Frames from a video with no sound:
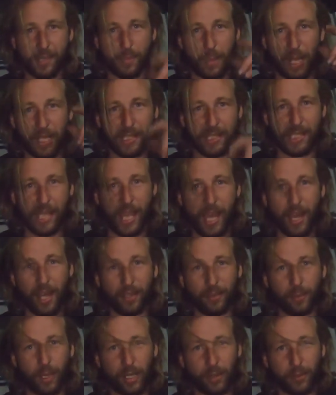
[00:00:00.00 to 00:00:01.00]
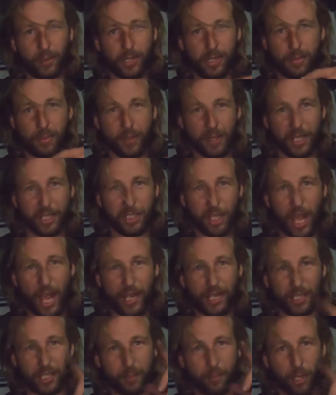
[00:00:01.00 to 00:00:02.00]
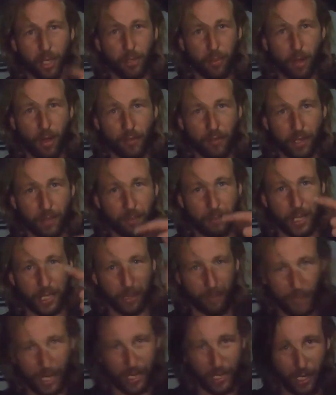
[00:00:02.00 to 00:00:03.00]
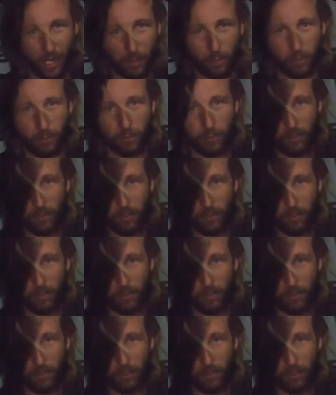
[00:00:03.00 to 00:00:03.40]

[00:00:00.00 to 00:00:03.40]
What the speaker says: is bent down, why don't we just put the jack at the bottom of it and bend it back up?